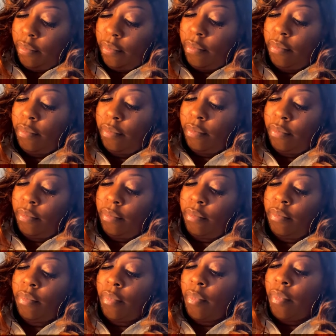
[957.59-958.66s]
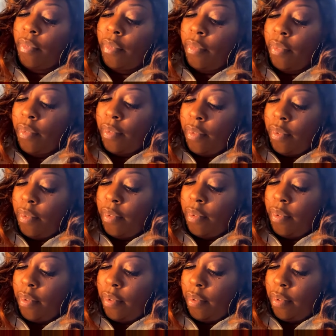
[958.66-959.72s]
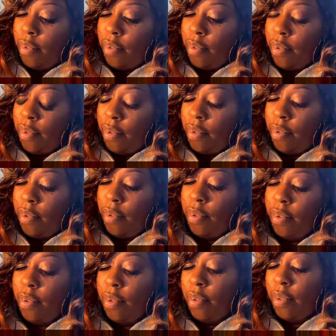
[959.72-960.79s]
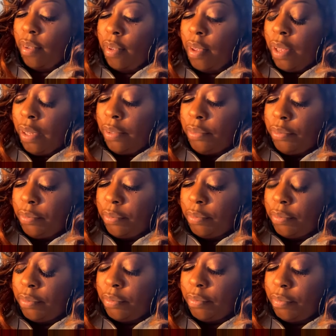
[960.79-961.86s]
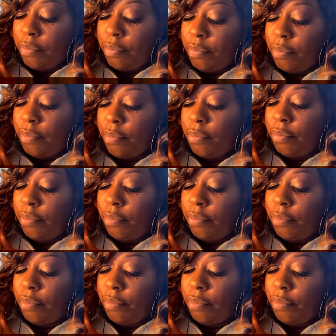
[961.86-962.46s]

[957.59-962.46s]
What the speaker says: This person isn't speaking.